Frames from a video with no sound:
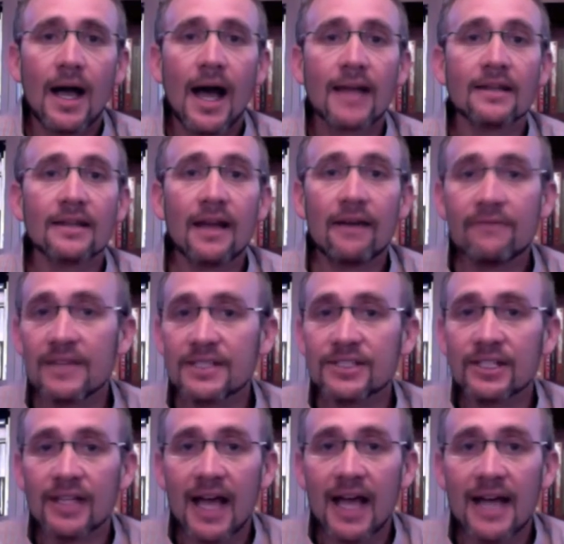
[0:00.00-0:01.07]
I love this
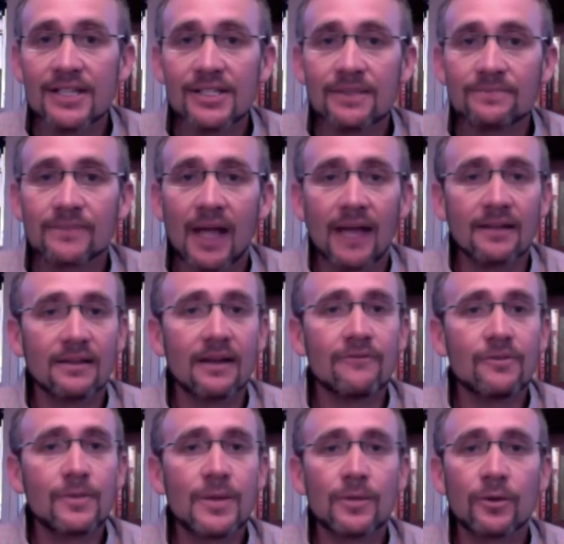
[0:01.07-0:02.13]
class. I love the
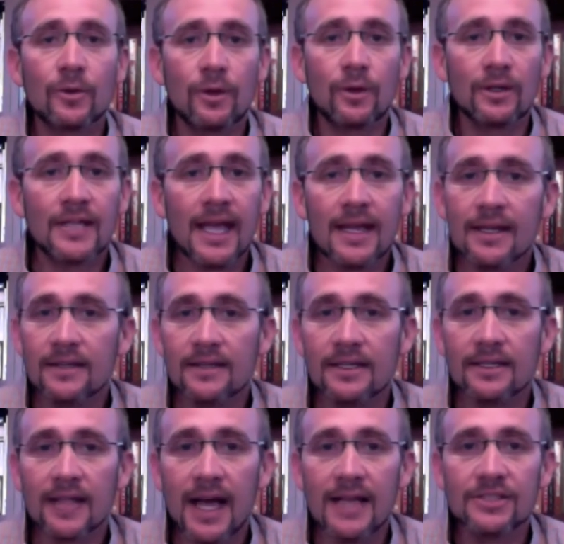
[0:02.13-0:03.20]
people who are taking the
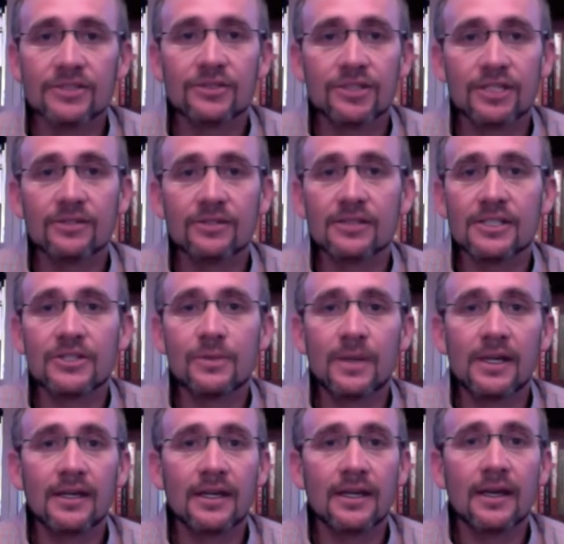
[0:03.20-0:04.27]
class. Generally
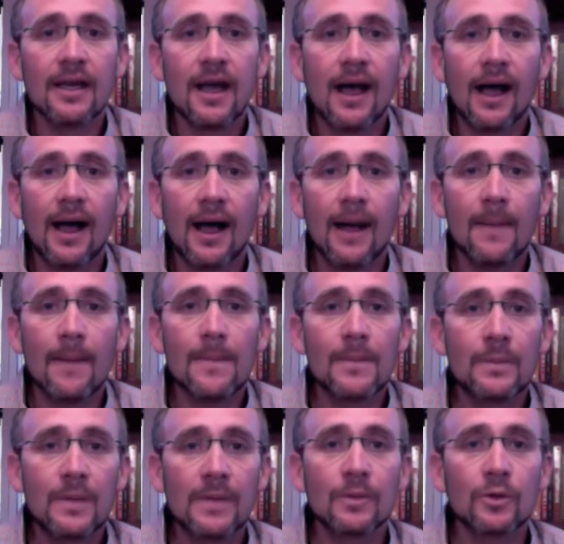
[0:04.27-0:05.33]
speaking, uh,
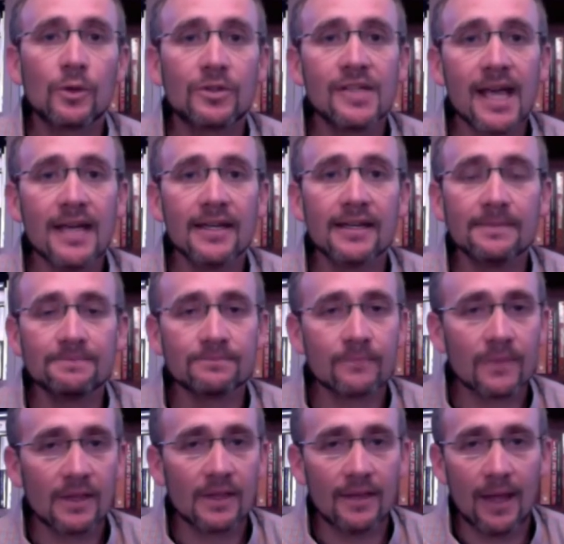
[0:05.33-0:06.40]
people who take it,
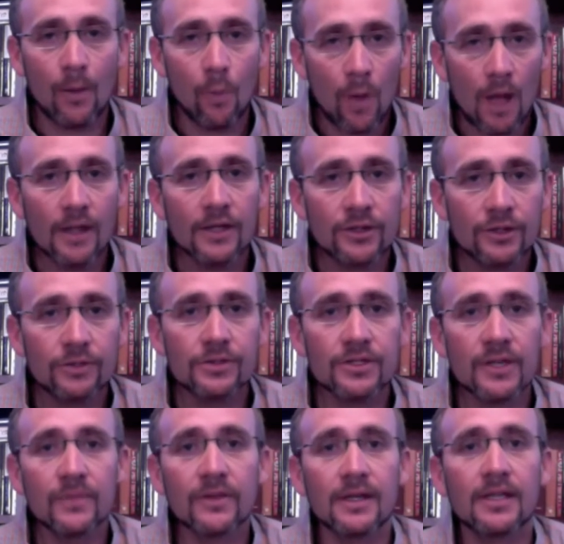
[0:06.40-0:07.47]
they want to do
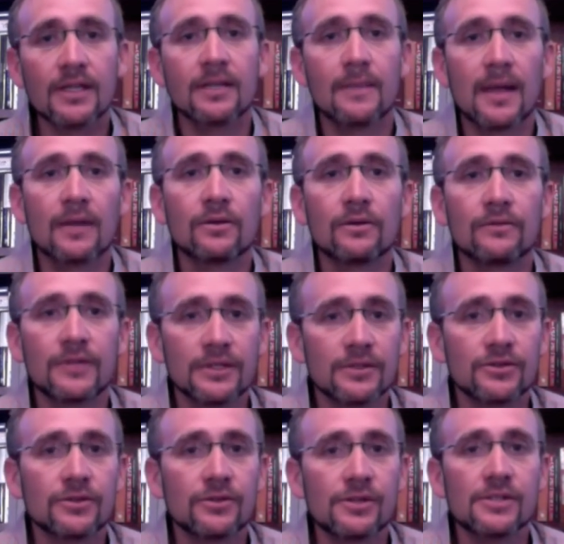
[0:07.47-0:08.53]
something in the medical field,
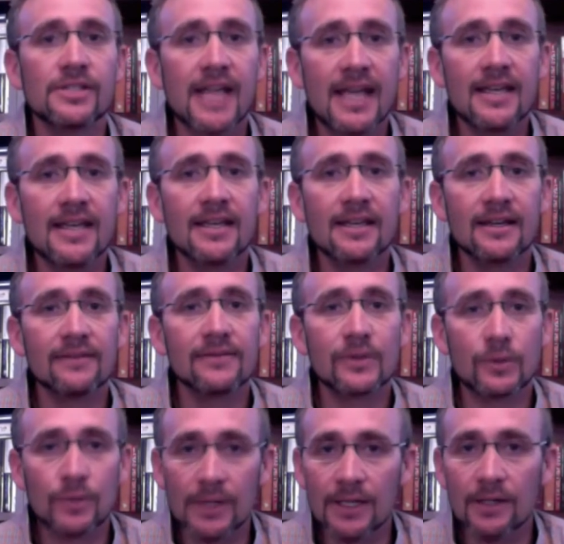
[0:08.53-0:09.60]
so they're taking it for
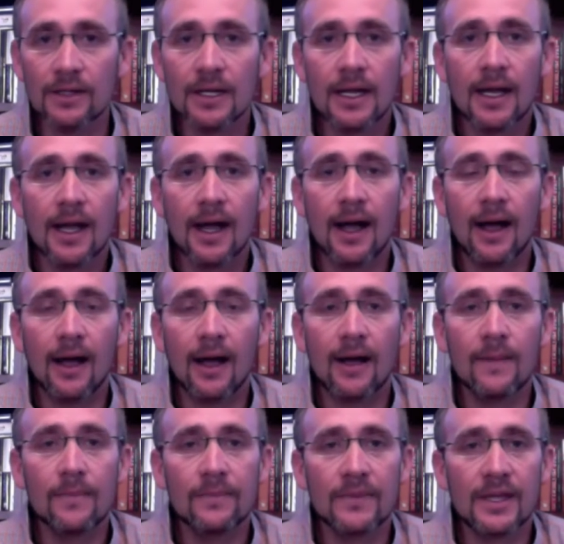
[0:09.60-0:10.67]
real.
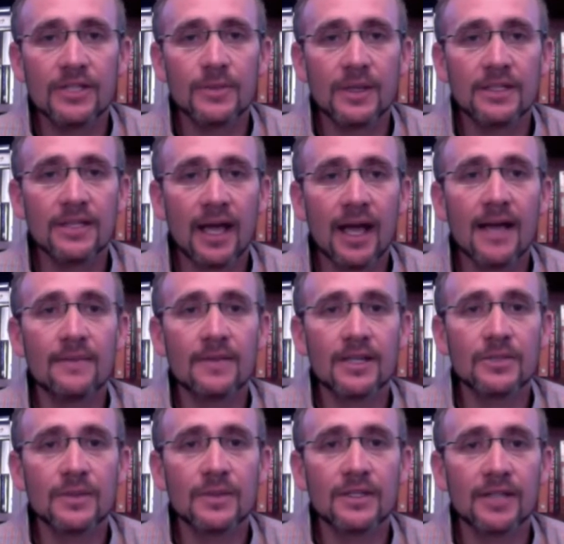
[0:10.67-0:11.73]
Um, they spend time, they
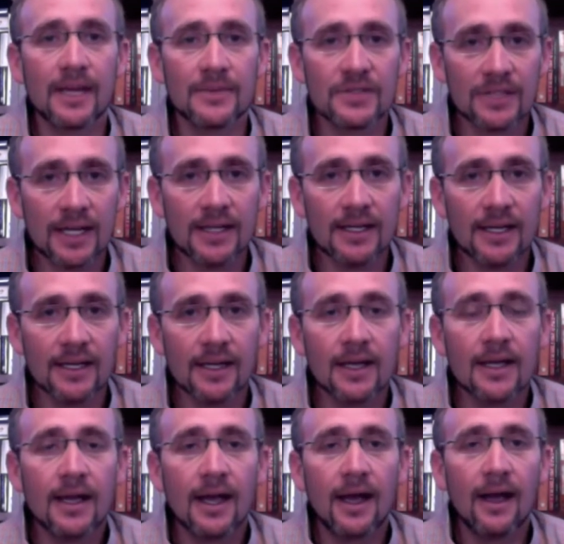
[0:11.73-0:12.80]
spend time studying,
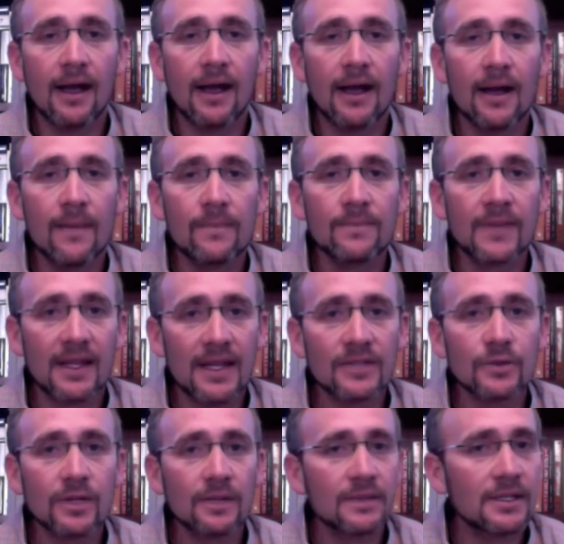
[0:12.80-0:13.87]
um, and that's
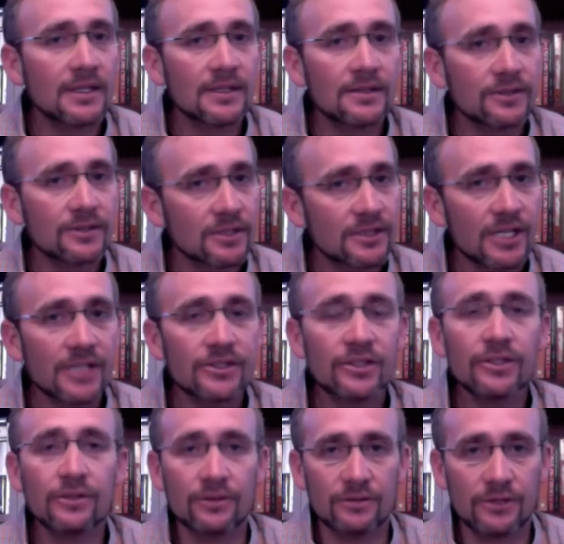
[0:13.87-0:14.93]
what I'm going to suggest to
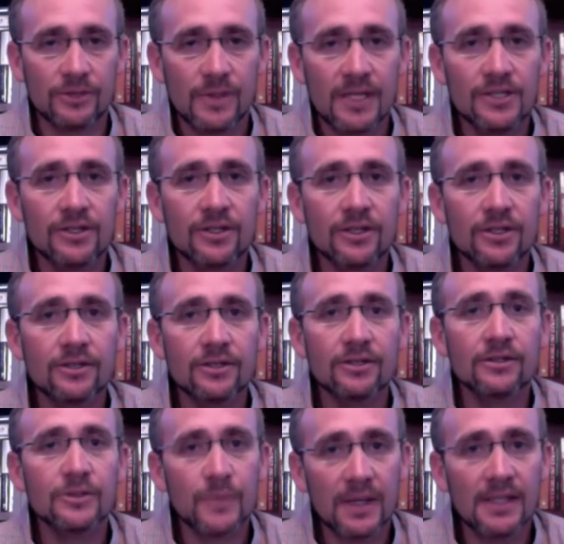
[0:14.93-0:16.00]
you. Just make sure you're
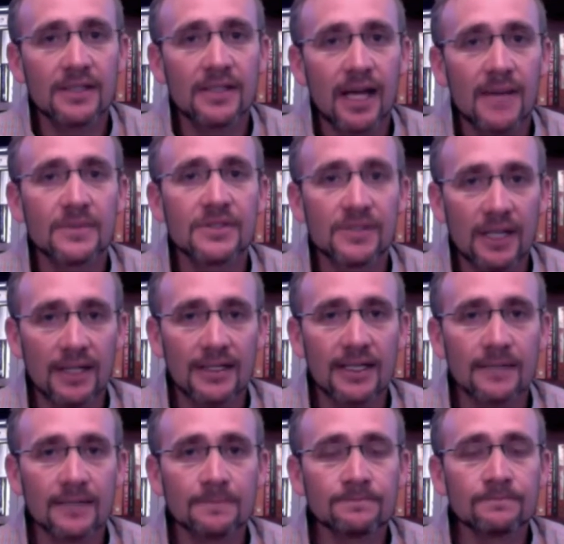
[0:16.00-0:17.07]
spending time studying.